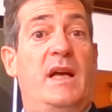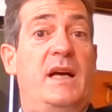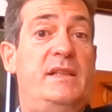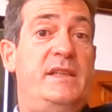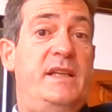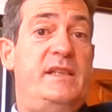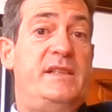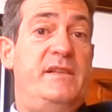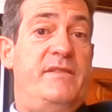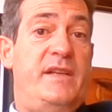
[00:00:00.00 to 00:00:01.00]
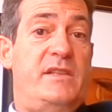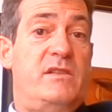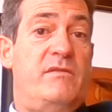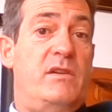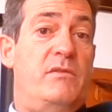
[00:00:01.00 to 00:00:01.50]
and the seafarers
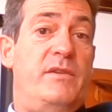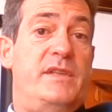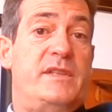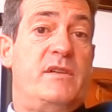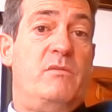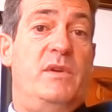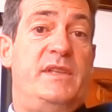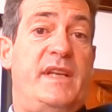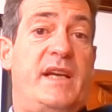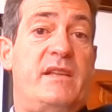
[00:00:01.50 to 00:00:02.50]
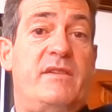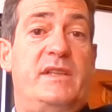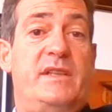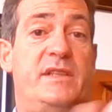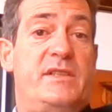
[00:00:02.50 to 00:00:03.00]
of low risk will take
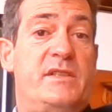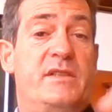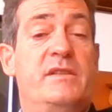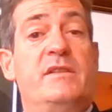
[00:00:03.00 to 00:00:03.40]
advantage.